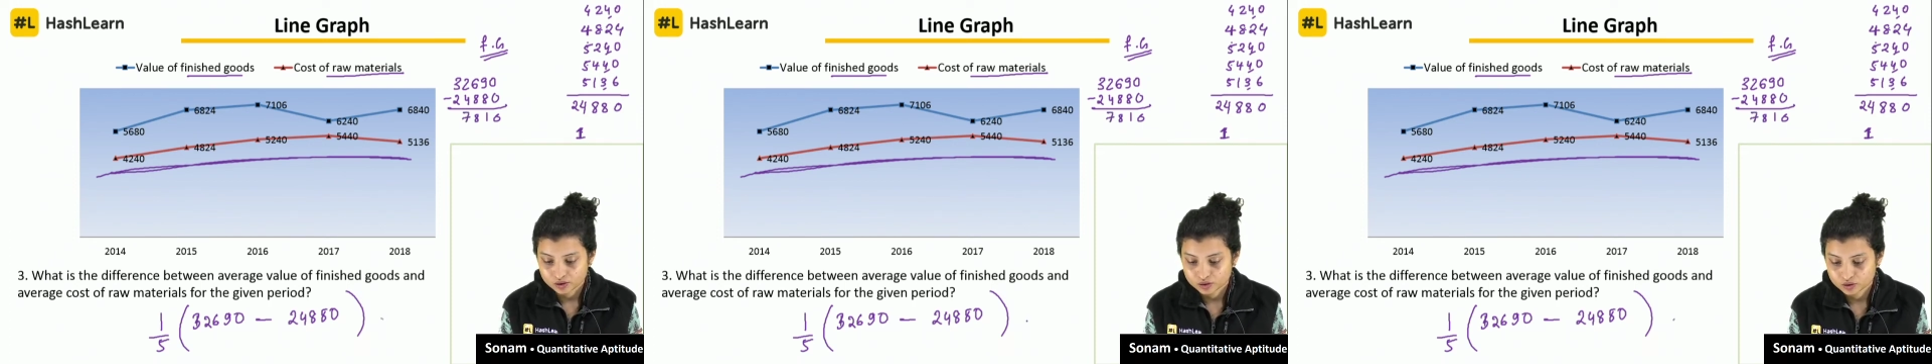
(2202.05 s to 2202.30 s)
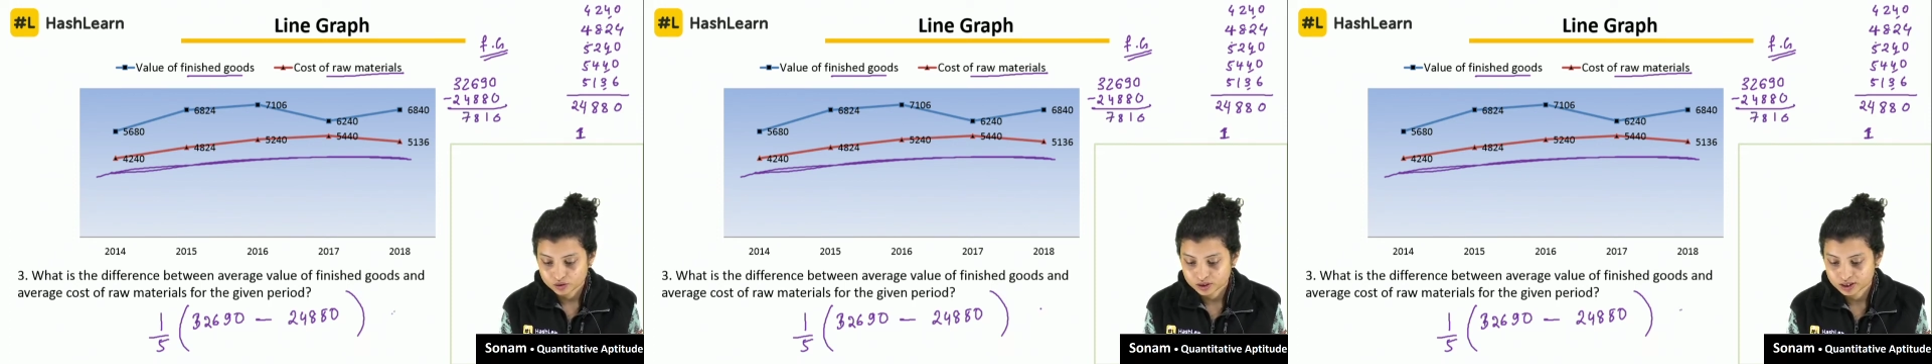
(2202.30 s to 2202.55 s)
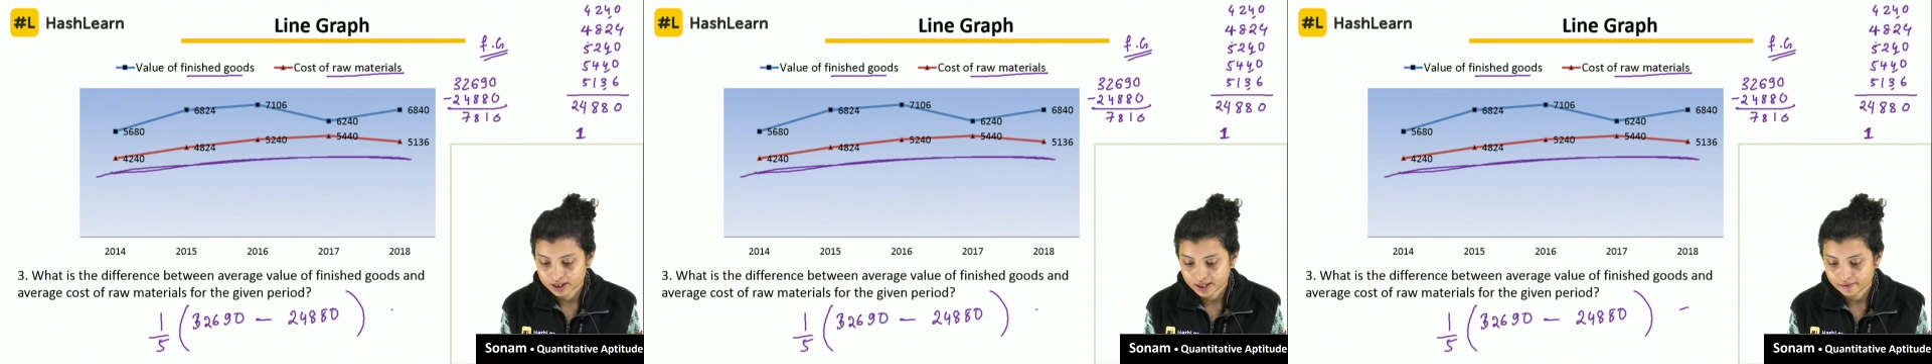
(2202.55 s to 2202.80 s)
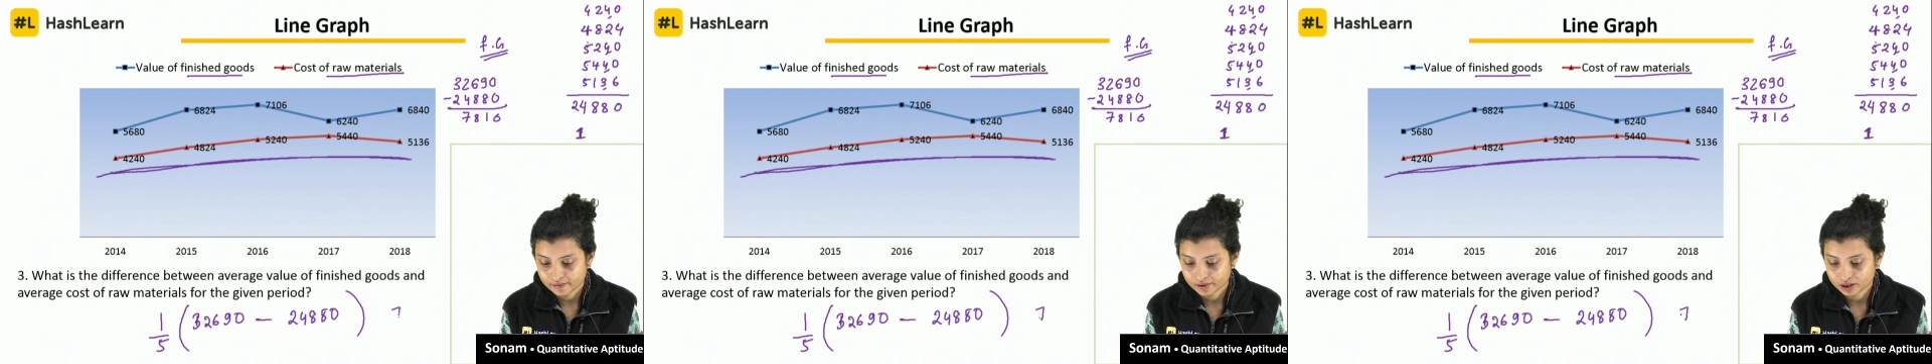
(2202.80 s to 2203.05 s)
So
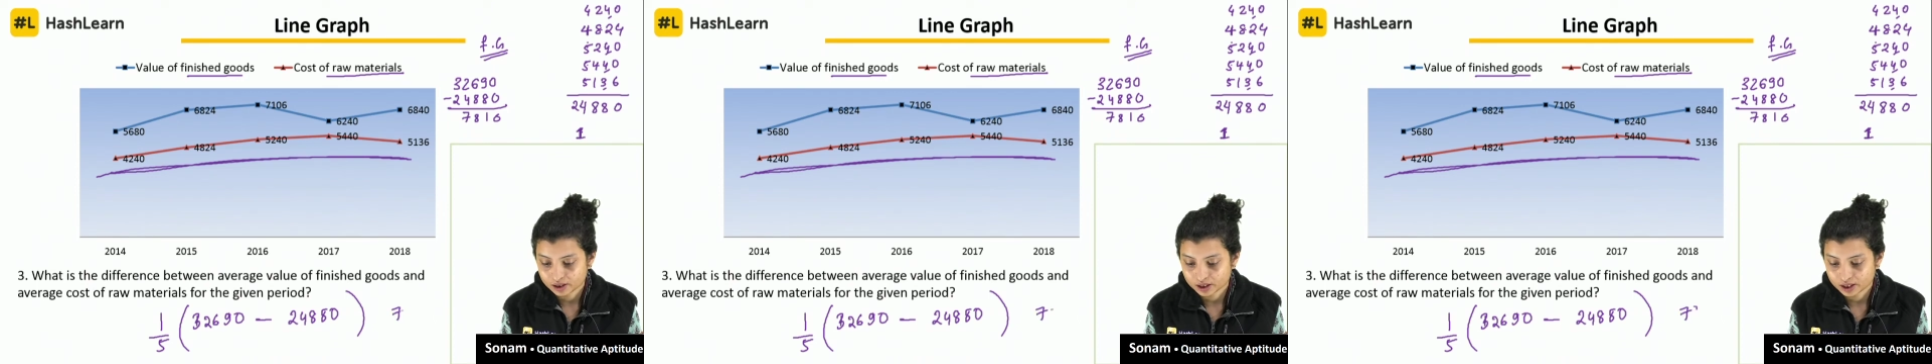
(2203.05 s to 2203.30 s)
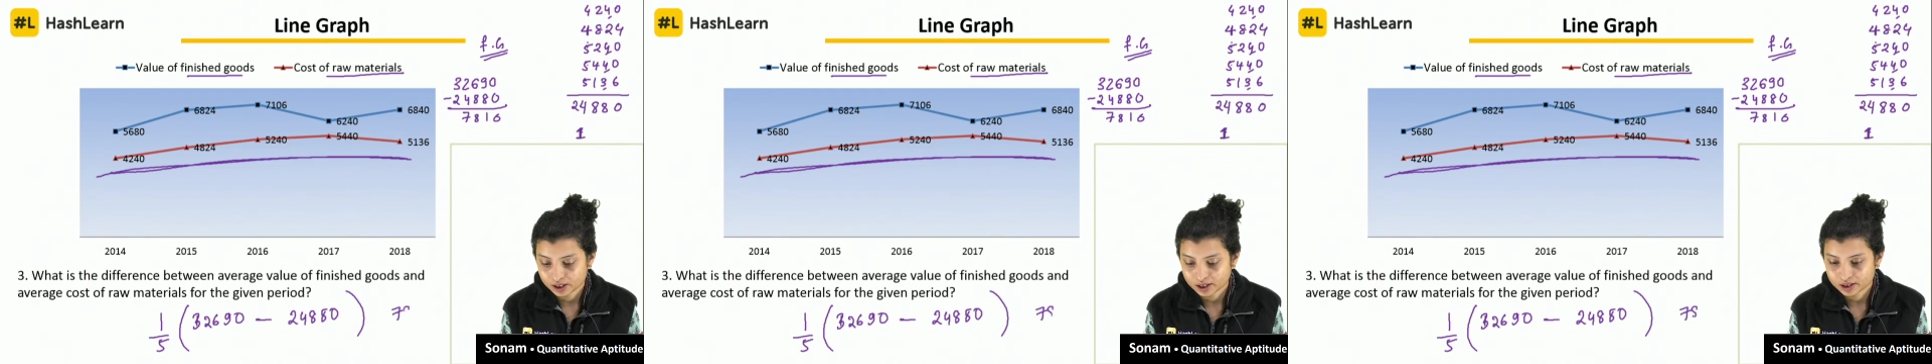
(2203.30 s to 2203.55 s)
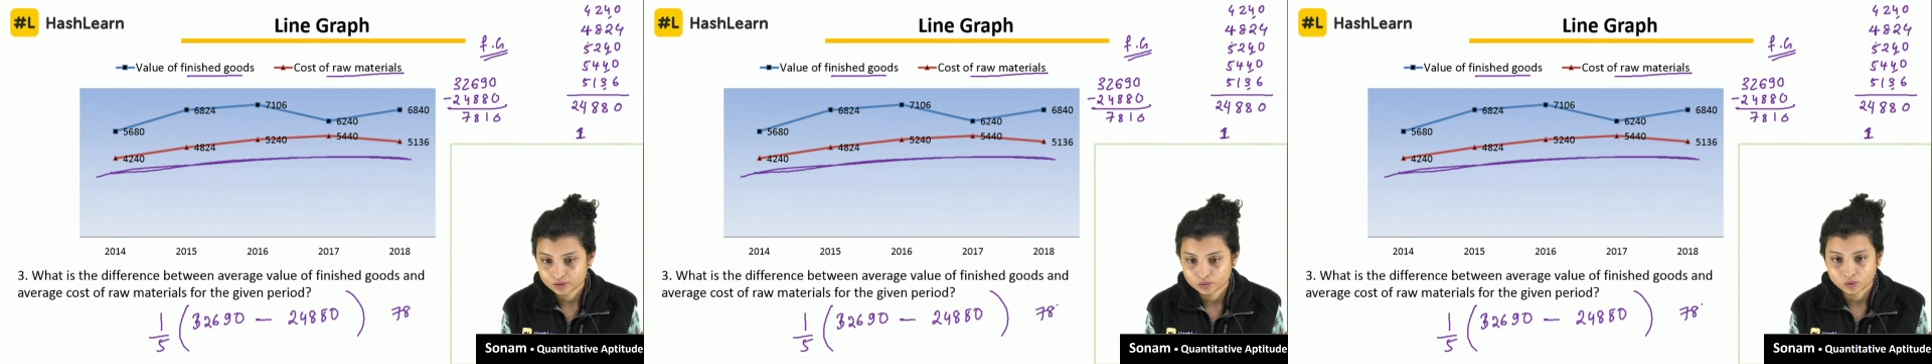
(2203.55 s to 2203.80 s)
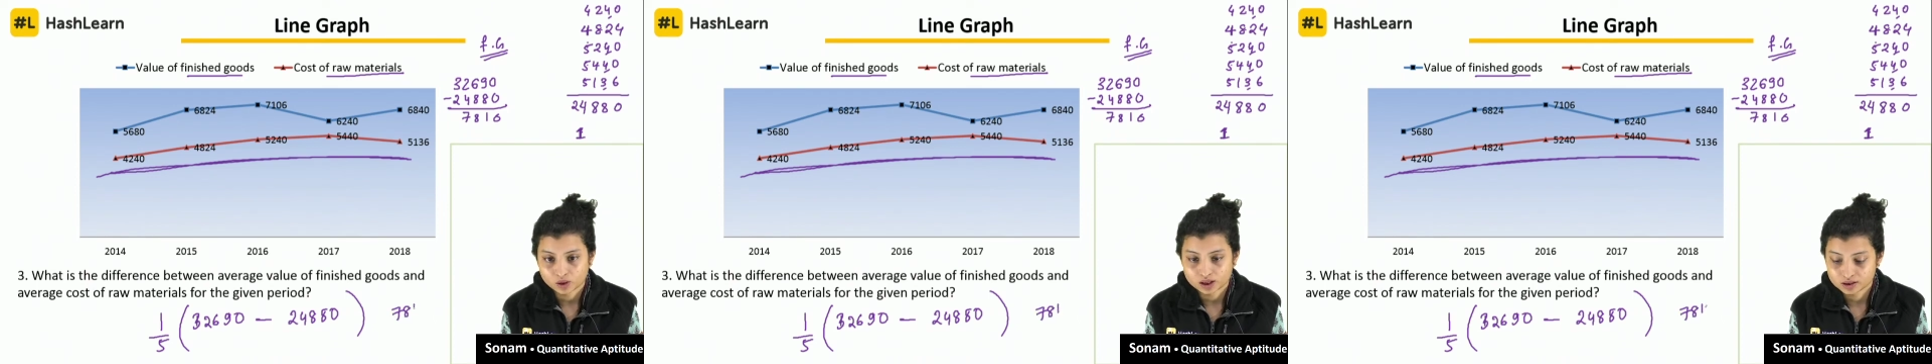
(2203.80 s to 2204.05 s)

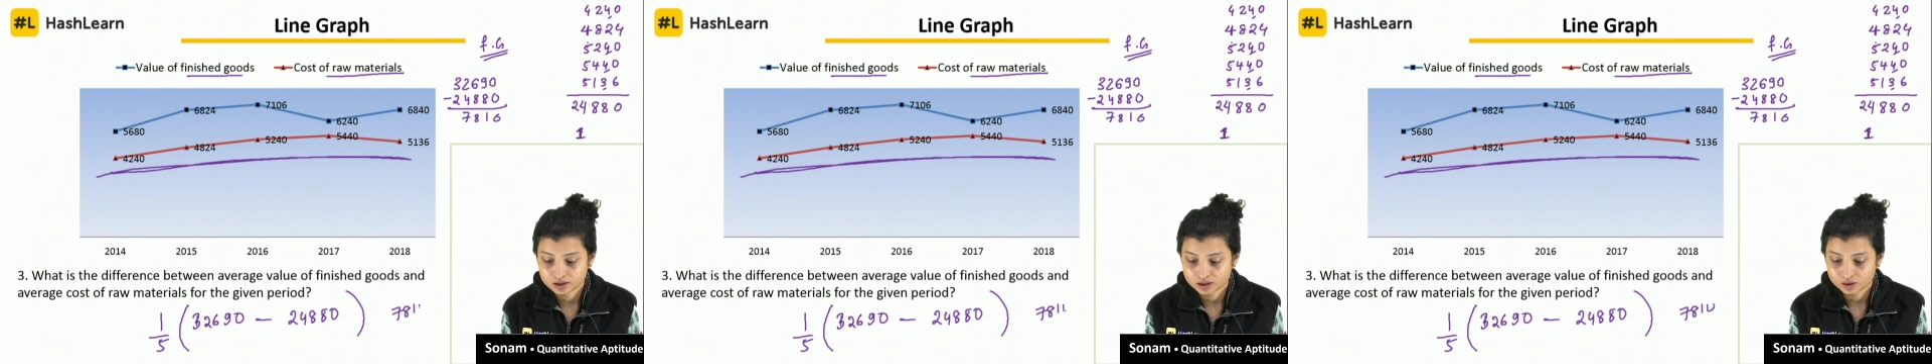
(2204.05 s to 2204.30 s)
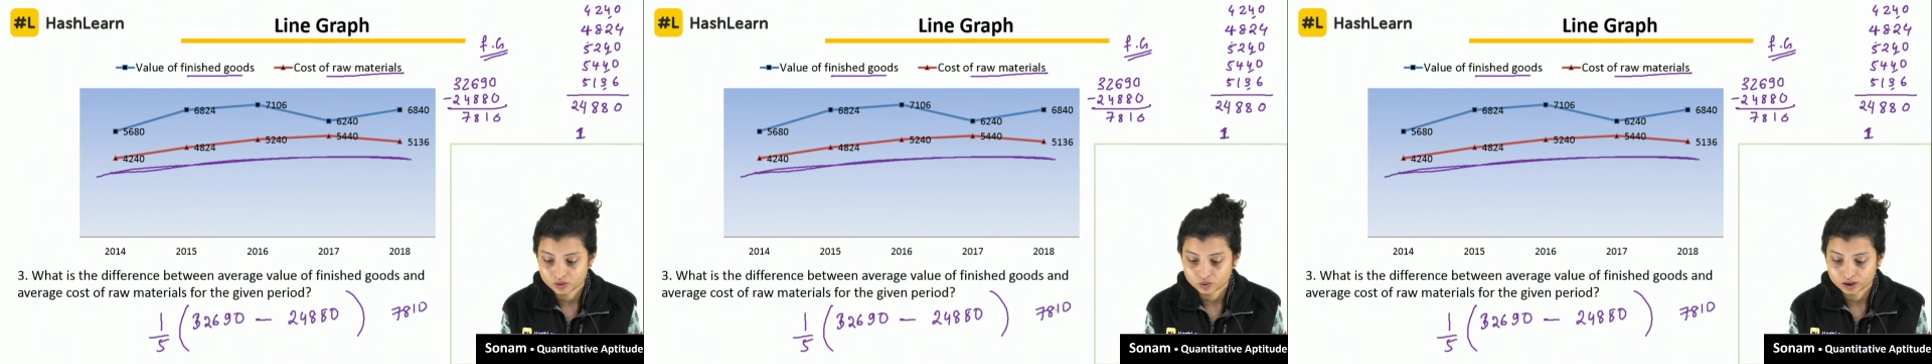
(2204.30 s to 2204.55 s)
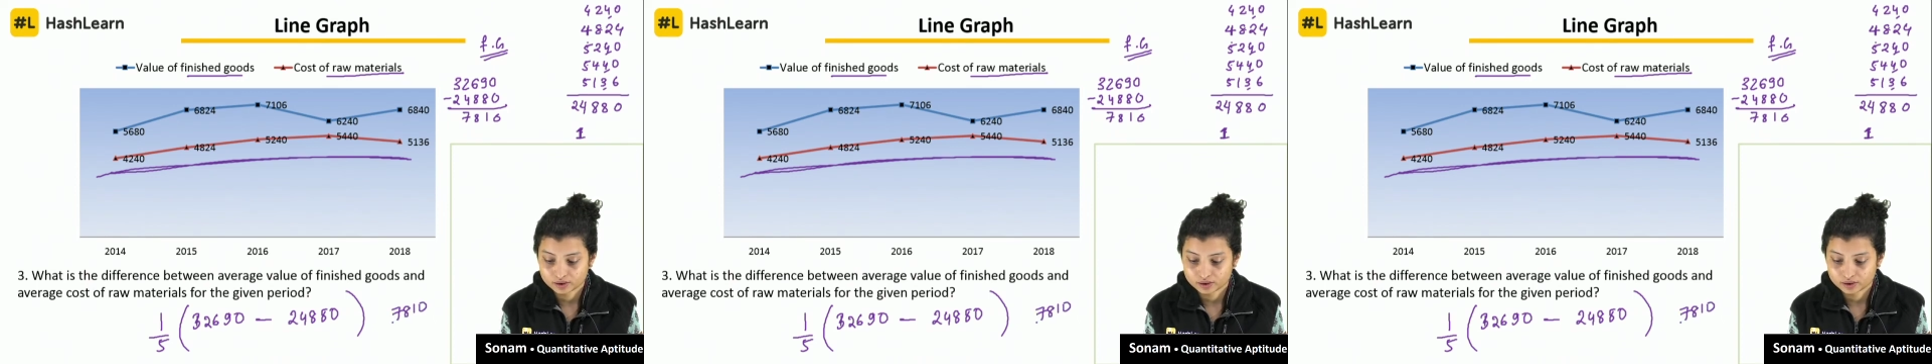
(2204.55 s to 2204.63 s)
7810